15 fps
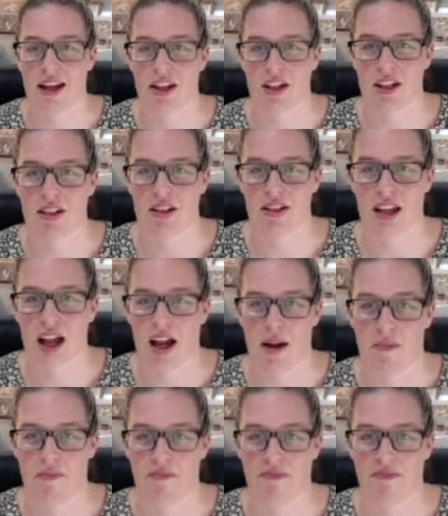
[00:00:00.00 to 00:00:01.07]
is
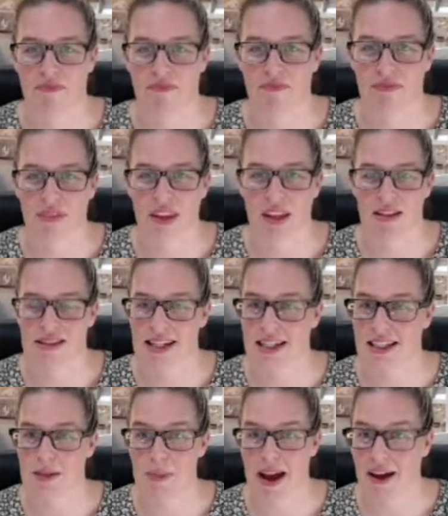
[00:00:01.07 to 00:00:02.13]

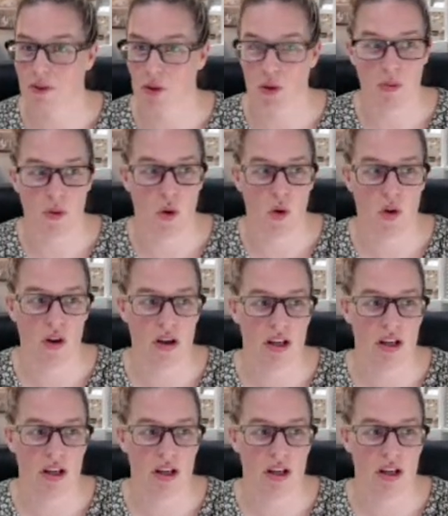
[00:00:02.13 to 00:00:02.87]
£60 or more,